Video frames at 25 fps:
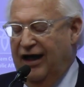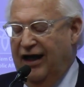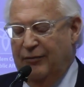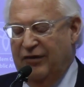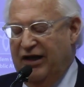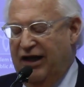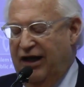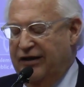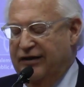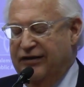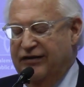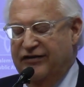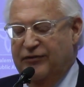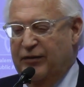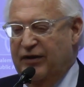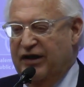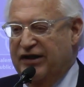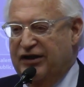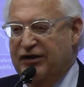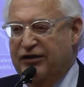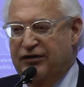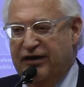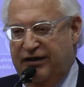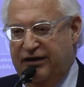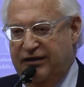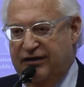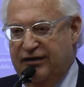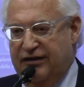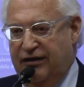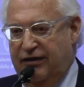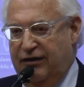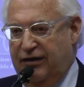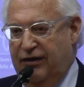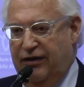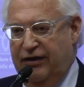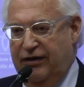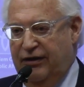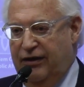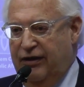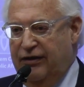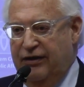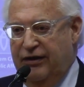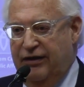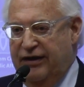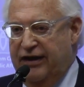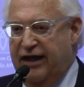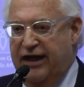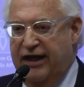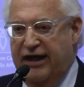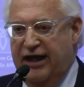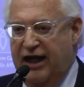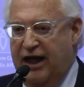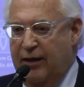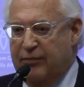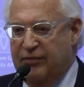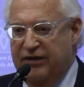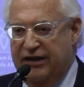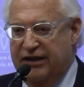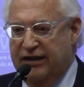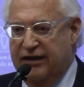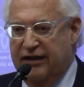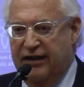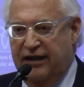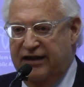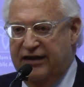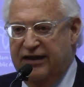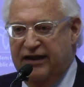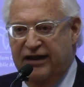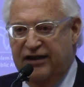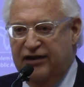I'm not going to speculate on that happening.